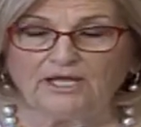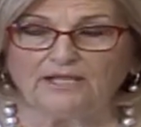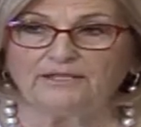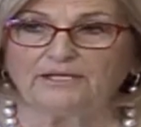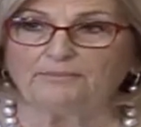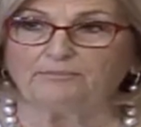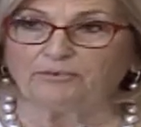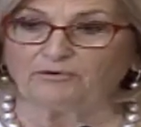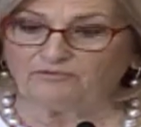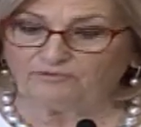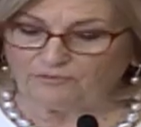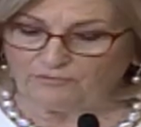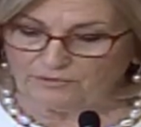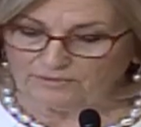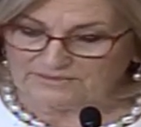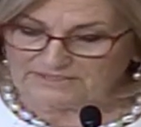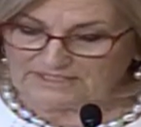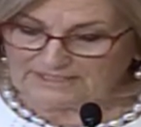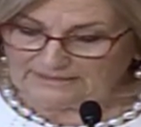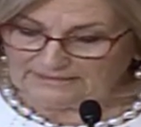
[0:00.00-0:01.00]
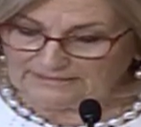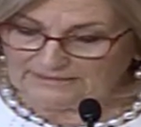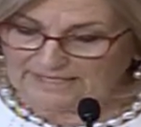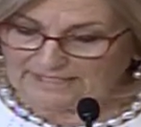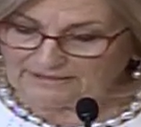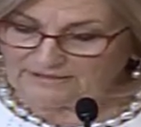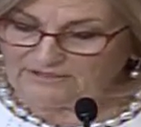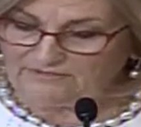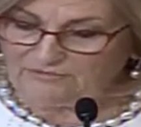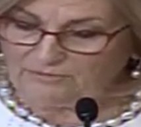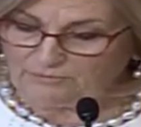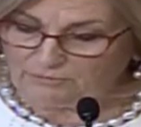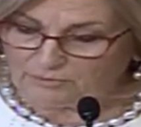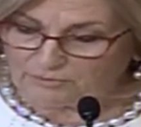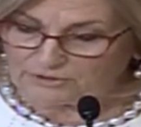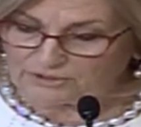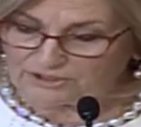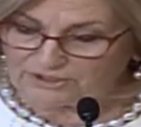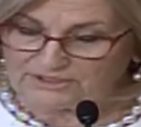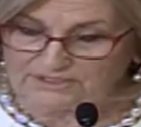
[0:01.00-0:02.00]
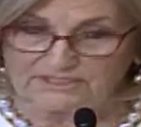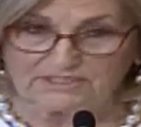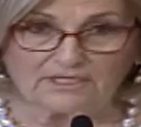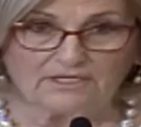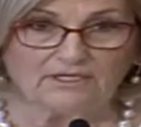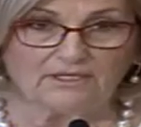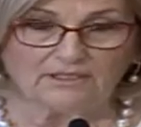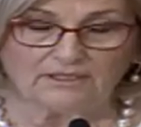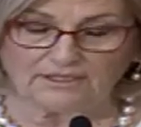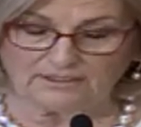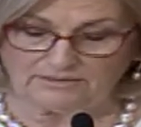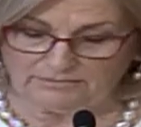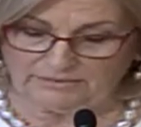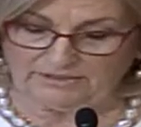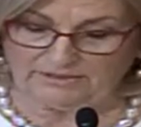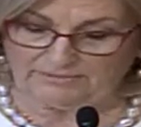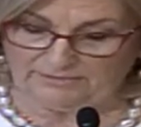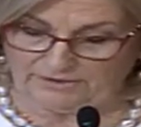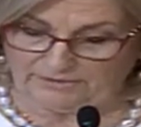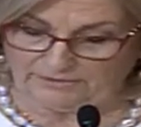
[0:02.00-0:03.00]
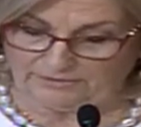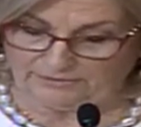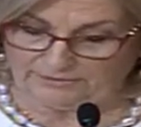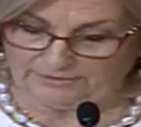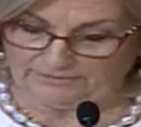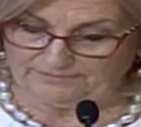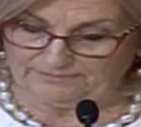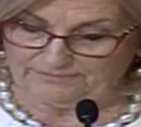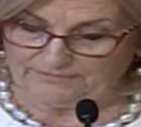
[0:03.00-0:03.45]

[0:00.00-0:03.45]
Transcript: that performs elective abortions like Planned Parenthood.